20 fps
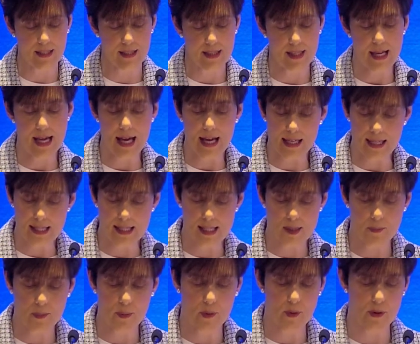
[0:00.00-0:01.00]
and
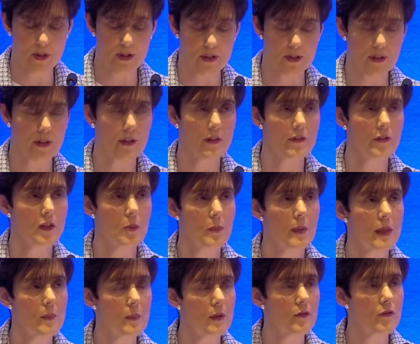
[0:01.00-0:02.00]
support for the
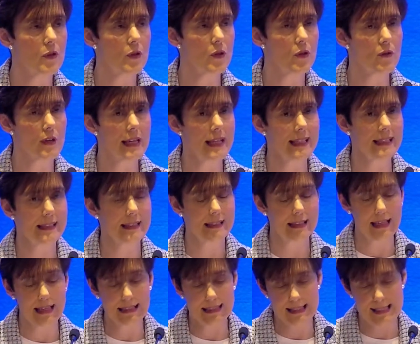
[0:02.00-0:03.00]
people of Ukraine
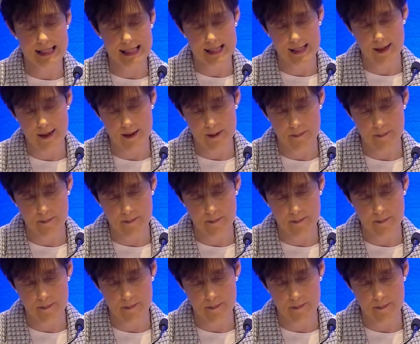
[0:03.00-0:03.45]
at this time.